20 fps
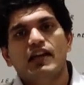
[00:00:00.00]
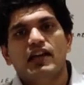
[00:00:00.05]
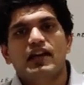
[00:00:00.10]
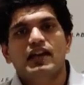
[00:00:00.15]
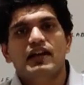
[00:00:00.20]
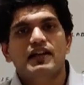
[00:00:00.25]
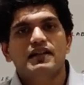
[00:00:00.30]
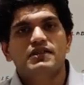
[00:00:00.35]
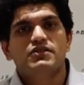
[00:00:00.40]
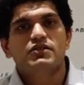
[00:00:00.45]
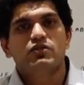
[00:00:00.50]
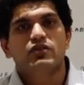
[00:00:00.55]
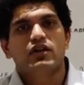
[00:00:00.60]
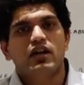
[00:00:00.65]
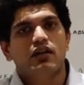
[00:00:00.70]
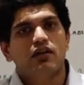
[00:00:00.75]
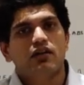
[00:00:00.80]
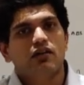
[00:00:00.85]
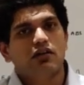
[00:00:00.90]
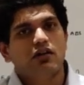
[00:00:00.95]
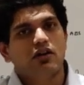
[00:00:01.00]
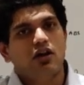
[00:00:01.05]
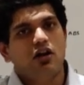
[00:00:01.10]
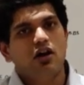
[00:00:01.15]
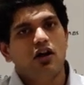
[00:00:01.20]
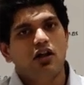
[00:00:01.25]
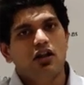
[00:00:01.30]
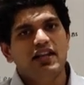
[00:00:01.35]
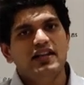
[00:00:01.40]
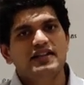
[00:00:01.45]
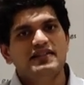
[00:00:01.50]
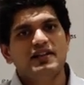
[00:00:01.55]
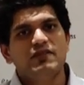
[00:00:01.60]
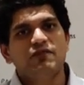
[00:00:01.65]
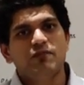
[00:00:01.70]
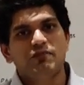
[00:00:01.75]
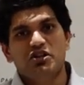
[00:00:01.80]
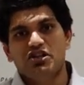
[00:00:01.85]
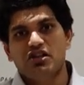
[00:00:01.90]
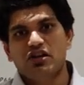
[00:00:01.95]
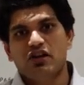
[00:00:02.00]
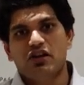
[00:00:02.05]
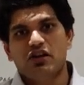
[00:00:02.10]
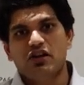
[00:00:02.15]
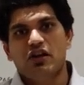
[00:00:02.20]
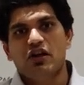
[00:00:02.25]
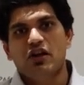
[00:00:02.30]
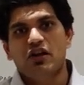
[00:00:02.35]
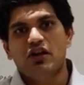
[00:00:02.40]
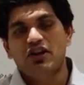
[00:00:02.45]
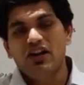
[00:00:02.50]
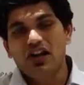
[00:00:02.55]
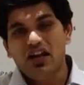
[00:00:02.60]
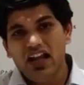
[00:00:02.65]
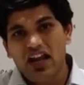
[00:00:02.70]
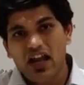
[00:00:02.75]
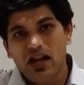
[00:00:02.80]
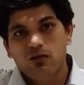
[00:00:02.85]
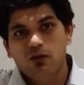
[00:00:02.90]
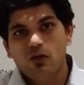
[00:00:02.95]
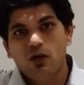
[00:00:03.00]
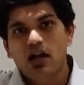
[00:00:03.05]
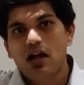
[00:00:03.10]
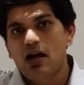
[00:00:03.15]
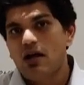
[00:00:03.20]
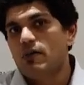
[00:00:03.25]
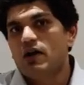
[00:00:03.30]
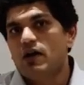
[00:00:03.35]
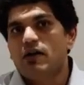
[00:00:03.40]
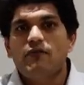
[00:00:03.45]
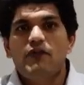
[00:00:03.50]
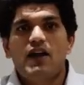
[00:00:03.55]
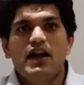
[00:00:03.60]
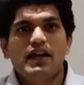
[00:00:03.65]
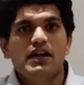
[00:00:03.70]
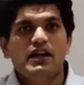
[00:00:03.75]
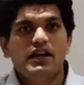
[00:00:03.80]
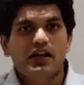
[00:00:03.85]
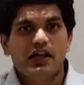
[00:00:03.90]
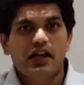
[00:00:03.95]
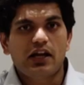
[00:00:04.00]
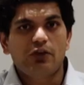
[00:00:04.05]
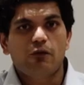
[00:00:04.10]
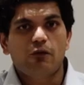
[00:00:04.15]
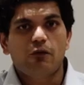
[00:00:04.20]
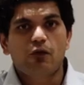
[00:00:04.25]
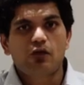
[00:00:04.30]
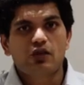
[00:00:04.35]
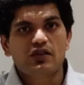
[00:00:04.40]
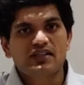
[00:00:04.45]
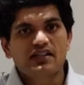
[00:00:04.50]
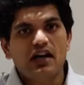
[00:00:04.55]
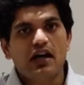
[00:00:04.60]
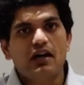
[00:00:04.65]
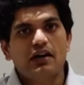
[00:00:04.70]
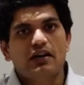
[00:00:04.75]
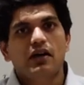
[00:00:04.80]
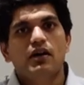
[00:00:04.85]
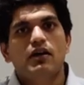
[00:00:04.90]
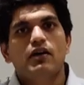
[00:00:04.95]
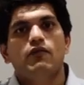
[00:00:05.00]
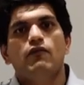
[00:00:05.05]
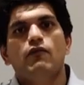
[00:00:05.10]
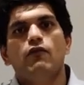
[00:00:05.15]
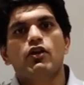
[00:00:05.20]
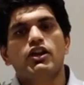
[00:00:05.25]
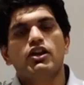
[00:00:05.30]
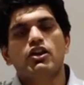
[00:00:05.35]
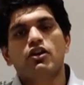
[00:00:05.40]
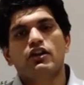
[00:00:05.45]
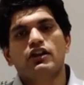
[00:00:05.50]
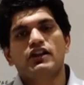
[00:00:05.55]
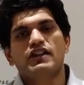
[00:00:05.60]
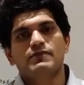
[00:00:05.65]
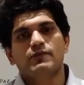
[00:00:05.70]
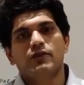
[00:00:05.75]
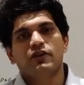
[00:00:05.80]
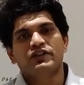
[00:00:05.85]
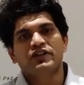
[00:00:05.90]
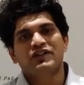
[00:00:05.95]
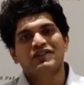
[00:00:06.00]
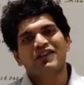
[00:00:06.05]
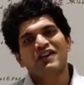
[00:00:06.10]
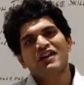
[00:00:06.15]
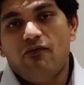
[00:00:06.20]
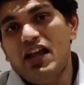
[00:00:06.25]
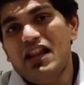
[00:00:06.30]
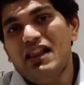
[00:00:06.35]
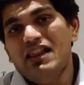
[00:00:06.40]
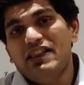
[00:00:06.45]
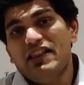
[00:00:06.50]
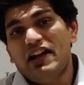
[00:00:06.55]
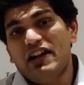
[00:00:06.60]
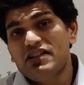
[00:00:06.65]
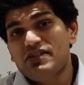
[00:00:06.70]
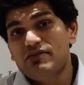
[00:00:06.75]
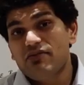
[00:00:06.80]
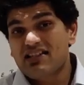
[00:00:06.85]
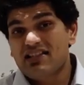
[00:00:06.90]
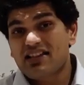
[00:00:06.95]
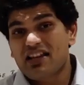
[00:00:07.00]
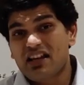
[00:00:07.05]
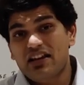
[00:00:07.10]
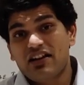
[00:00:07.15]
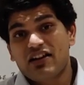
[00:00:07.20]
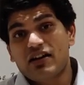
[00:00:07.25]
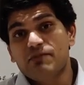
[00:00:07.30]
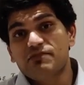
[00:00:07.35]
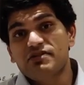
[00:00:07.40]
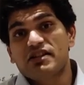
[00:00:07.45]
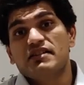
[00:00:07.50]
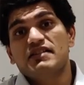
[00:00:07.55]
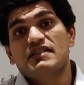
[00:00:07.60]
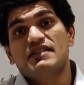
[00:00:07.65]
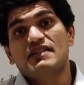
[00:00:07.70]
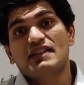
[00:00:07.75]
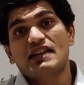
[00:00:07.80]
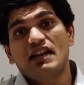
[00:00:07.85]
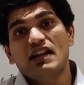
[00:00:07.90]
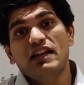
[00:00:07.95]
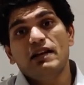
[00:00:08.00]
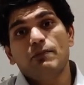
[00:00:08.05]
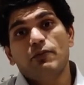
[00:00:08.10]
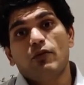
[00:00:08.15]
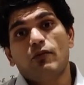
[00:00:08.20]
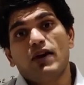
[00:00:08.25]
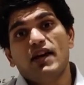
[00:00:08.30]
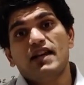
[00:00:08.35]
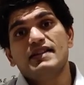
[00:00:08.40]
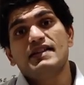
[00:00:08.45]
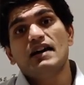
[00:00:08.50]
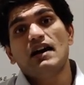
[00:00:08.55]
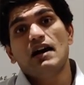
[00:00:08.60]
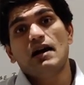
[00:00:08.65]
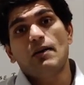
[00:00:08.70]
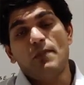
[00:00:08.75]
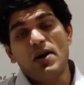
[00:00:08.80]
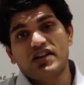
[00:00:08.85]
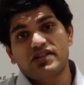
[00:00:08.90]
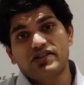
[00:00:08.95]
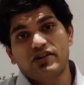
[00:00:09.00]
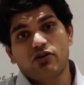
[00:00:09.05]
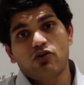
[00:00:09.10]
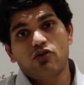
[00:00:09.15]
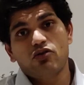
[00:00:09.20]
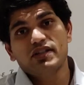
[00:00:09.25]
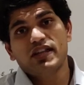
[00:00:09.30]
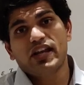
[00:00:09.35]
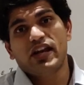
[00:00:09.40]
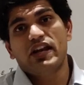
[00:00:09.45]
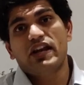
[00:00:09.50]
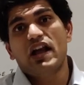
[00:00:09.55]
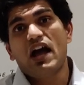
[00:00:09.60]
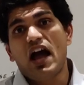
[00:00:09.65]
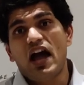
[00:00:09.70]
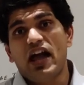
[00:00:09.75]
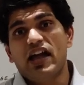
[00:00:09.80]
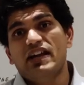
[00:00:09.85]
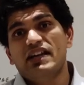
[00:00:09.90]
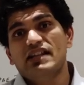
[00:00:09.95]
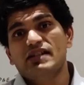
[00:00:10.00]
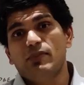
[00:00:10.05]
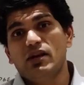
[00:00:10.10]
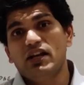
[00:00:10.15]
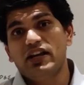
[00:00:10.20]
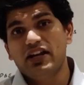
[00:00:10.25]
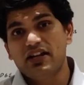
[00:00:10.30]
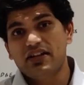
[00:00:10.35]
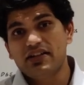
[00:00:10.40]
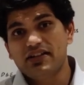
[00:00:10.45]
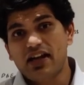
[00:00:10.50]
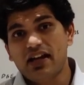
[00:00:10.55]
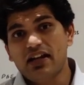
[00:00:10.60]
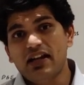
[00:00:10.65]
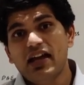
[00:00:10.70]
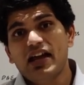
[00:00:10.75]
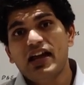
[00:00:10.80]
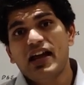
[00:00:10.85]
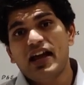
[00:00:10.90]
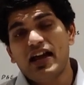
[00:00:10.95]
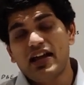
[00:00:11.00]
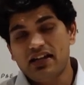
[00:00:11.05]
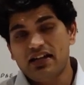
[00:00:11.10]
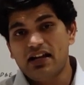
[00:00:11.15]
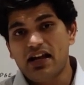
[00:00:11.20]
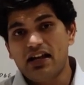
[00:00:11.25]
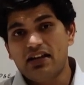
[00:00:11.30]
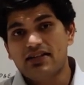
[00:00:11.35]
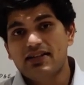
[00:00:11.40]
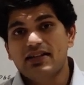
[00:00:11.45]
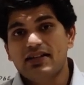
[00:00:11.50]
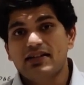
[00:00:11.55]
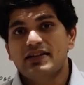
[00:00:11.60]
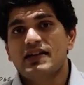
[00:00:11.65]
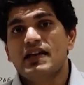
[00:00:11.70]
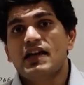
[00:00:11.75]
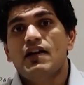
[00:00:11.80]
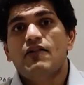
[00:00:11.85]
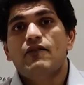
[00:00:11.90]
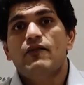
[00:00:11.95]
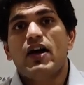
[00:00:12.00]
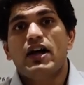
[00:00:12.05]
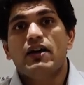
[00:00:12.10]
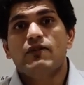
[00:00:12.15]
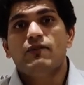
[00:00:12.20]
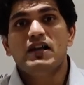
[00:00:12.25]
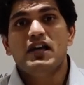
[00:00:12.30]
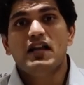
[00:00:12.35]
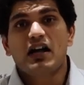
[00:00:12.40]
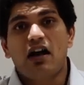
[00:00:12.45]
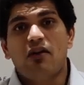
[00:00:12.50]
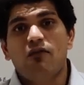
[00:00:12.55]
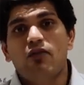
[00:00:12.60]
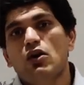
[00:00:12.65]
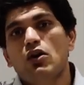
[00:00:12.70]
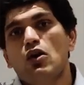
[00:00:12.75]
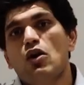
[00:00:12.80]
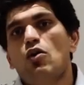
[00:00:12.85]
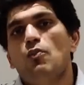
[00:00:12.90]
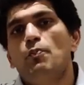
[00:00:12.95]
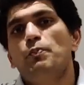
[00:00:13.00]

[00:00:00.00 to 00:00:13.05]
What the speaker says: hey, great Surya, all these information are really helpful, but where can I kind of start working on these projects? Well, that is where Skill-Lync comes in. Skill-Lync provides a master course in high-rise building design and analysis, where we cover